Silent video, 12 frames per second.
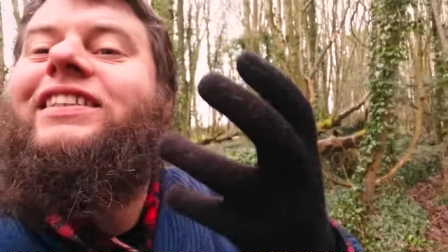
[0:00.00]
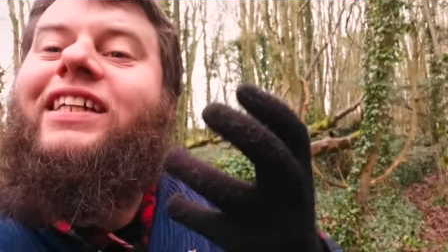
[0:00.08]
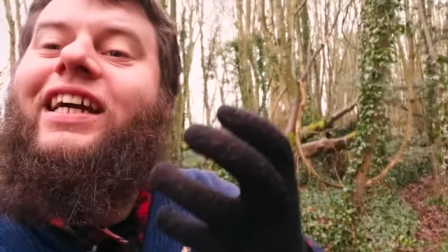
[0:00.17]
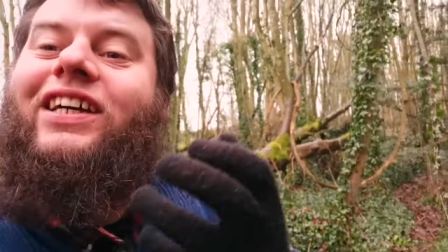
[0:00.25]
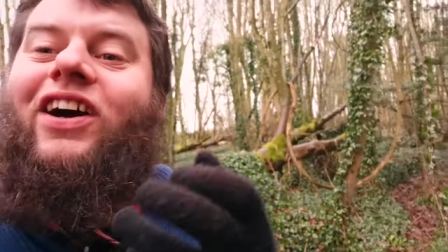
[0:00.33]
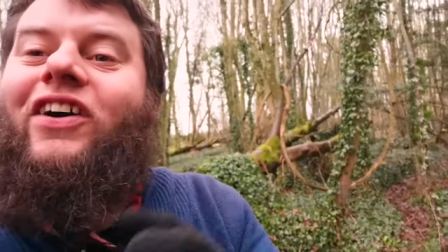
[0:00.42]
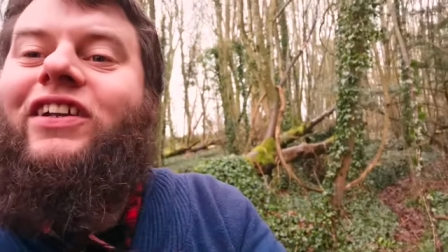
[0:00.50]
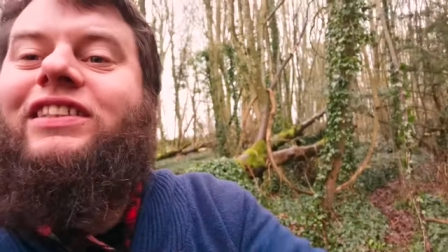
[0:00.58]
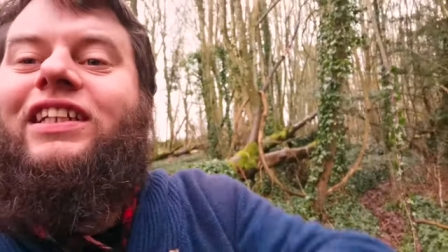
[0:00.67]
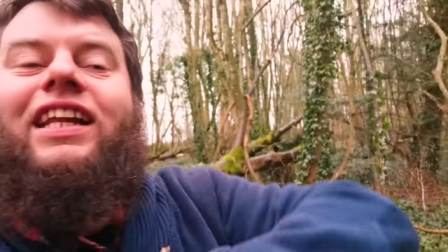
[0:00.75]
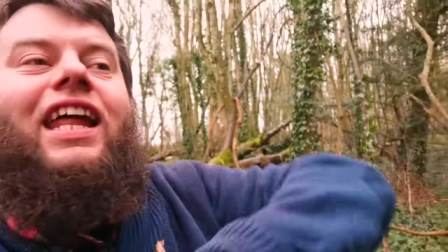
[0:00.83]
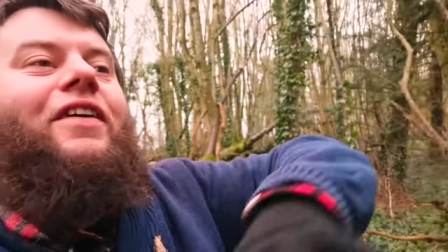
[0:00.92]
it into their
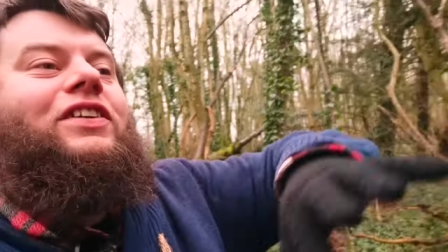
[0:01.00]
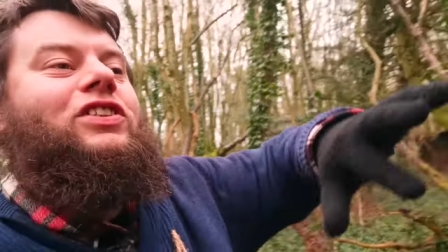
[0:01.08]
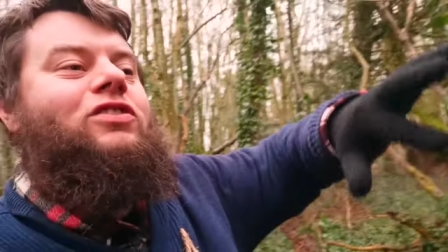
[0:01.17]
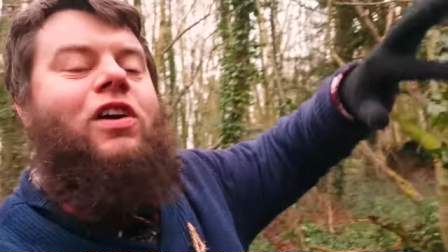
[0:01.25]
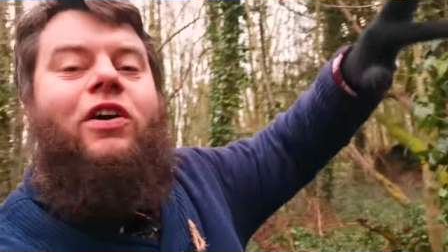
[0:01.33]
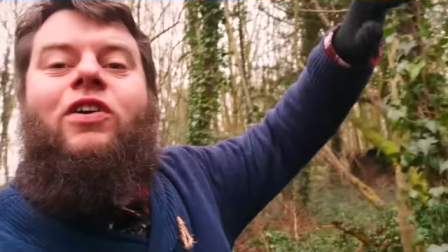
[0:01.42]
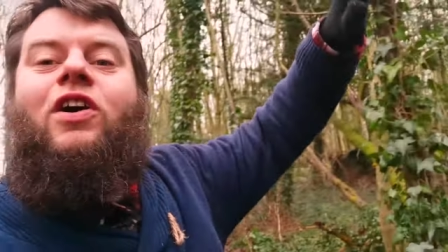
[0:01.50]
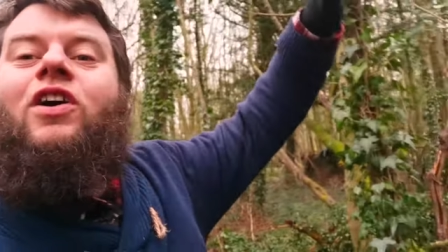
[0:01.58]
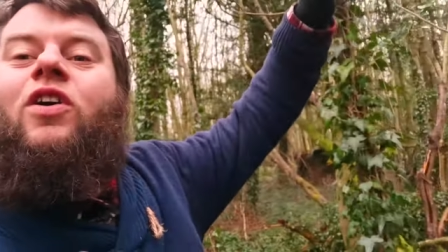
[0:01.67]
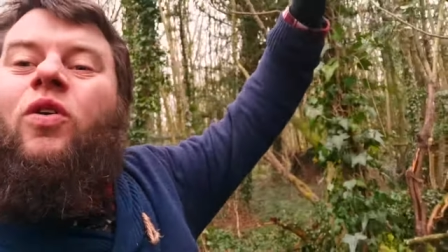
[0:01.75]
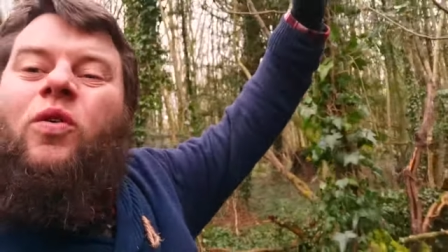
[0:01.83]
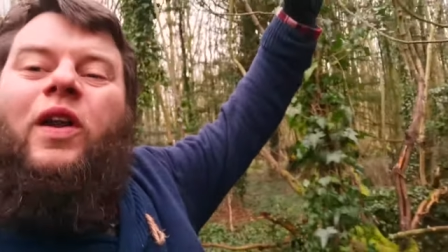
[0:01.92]
gardens and allow it to grow
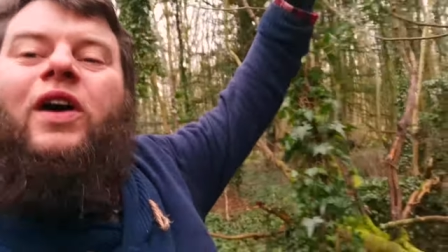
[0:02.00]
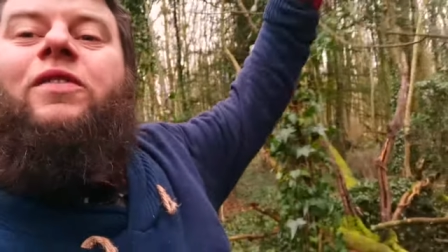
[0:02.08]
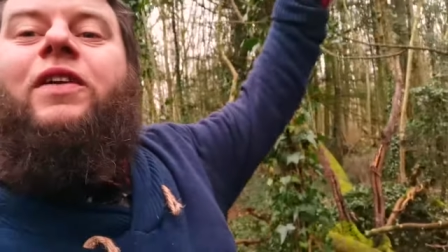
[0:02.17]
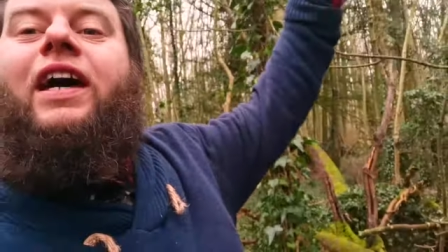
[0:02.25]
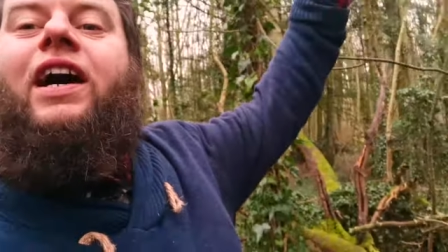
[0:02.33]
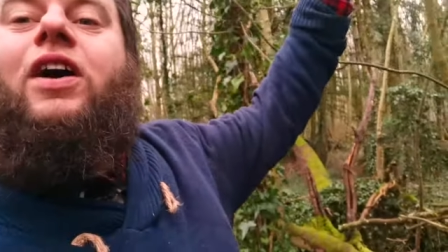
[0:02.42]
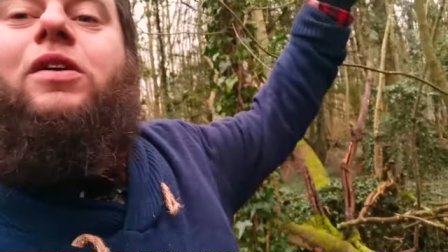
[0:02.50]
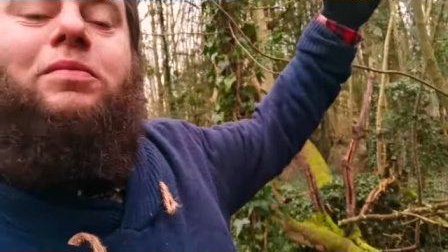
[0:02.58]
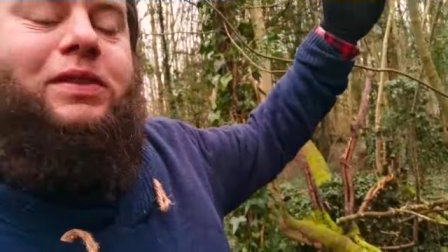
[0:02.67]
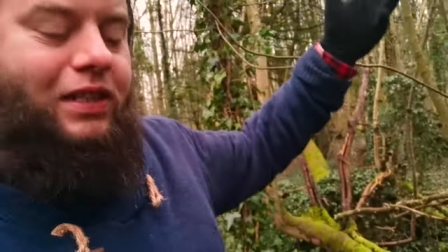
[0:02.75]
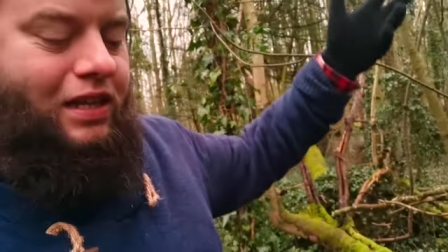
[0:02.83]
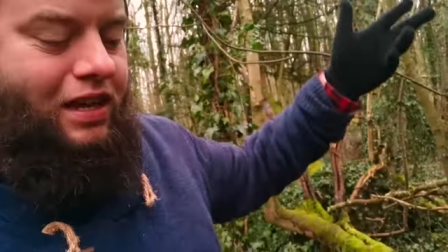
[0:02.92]
all over their
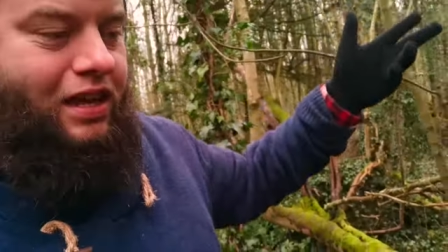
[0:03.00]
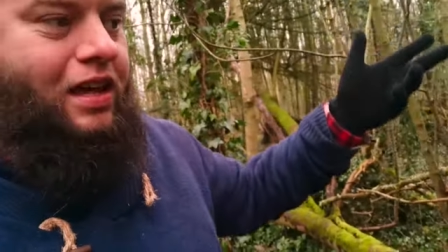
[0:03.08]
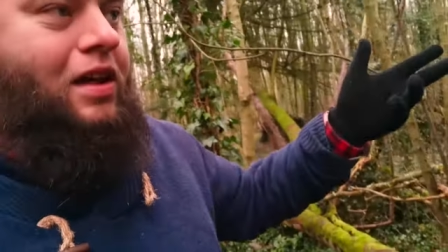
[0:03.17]
homes.